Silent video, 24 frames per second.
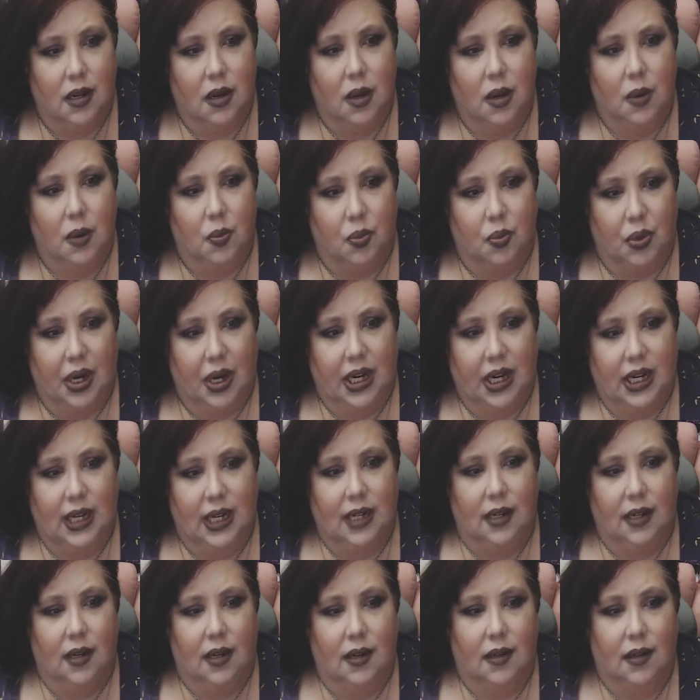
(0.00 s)

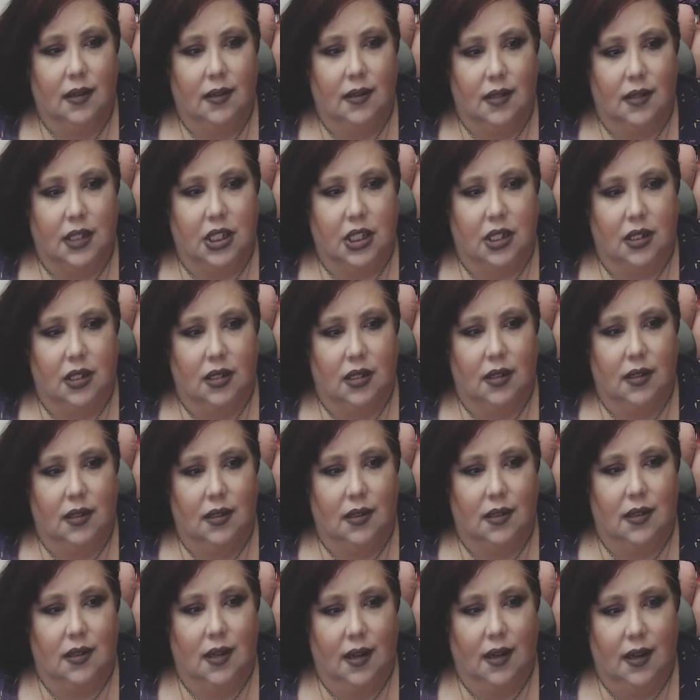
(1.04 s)
bringing
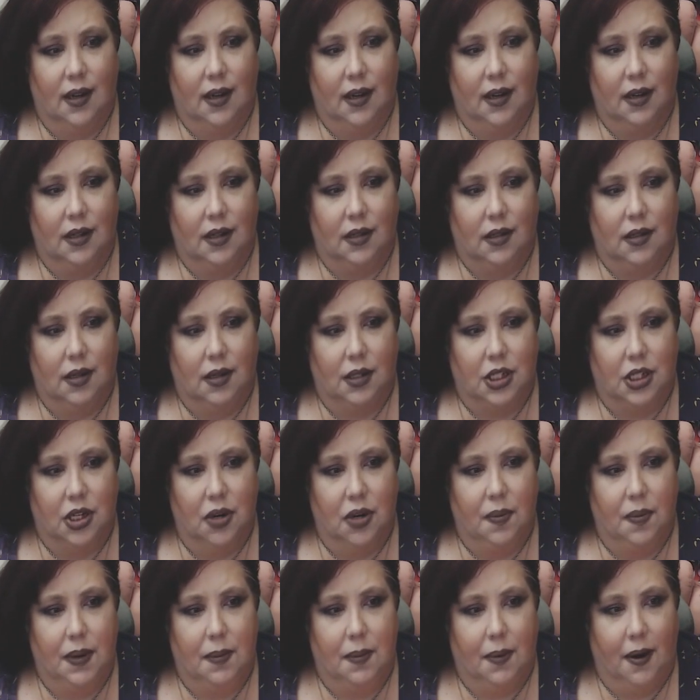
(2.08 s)
the
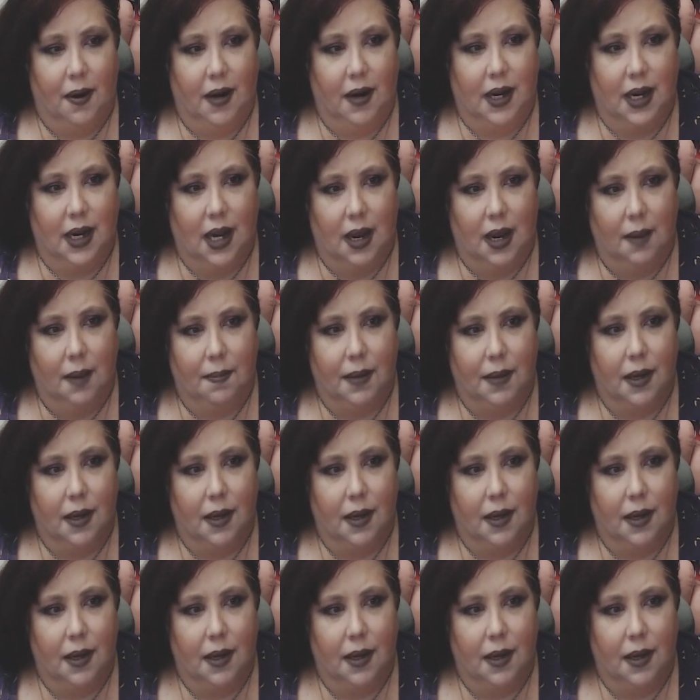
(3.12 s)
GOP party up.